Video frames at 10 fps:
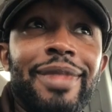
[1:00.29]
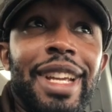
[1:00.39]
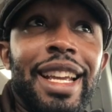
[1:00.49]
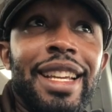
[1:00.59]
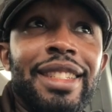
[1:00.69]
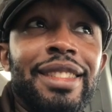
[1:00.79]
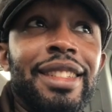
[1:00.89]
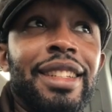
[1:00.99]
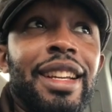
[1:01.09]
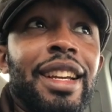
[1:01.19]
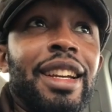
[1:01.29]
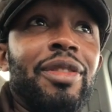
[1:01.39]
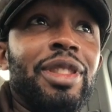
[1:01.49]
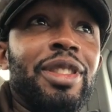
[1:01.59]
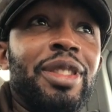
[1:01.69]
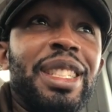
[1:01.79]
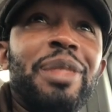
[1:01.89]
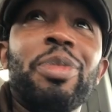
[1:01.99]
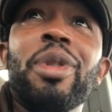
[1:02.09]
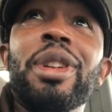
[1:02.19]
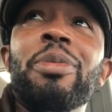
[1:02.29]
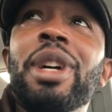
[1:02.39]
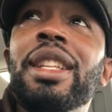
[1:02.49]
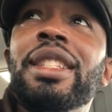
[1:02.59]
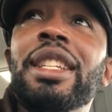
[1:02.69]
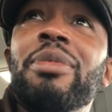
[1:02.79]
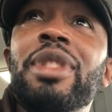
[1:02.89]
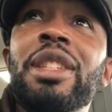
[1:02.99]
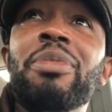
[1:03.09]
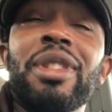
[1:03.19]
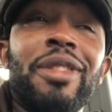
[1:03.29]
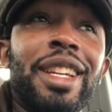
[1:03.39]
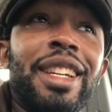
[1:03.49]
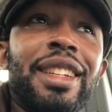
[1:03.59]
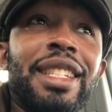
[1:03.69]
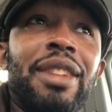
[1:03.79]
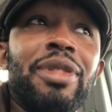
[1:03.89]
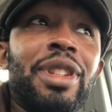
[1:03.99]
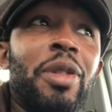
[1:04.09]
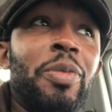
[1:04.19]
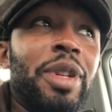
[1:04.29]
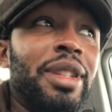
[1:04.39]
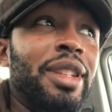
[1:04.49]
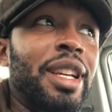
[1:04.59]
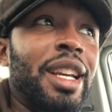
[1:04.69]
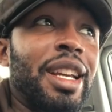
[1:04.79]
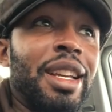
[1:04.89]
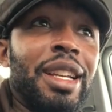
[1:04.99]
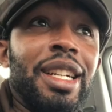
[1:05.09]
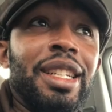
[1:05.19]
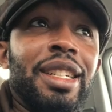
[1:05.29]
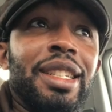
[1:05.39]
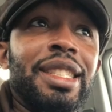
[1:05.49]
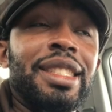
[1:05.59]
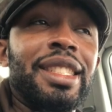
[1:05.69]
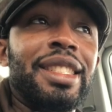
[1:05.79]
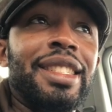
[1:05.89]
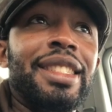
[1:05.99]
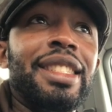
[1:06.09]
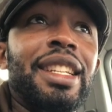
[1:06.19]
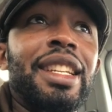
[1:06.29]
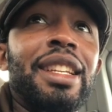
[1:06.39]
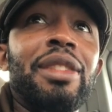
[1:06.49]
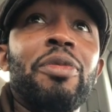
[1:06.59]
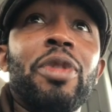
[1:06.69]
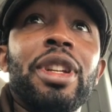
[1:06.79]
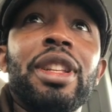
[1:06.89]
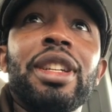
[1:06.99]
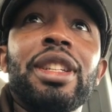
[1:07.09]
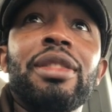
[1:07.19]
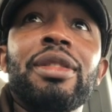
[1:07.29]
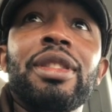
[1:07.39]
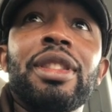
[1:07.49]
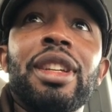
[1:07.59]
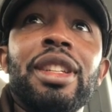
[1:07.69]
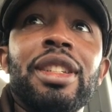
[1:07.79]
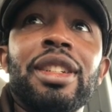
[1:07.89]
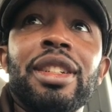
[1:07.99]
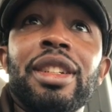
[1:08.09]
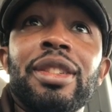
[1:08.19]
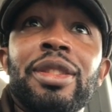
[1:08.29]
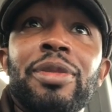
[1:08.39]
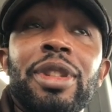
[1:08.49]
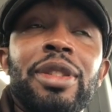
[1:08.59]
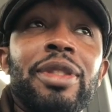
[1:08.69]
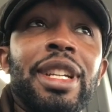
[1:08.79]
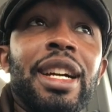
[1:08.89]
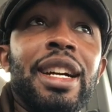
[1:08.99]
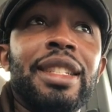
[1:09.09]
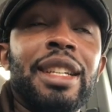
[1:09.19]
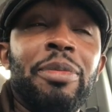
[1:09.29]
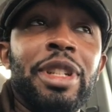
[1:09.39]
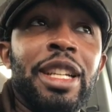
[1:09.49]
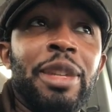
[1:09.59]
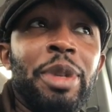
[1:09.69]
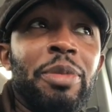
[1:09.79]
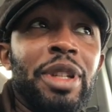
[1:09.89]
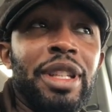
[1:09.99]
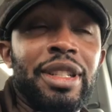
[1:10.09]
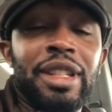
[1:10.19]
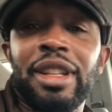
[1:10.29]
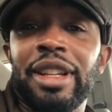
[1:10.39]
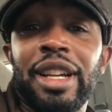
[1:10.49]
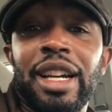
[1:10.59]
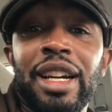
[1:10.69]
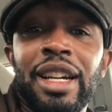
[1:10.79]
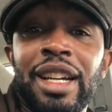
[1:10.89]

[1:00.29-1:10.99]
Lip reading: and was a little disappointed by the team sheet, but only because I was hoping just to see one of the young under 23 guys, not Benningame, but there's another guy.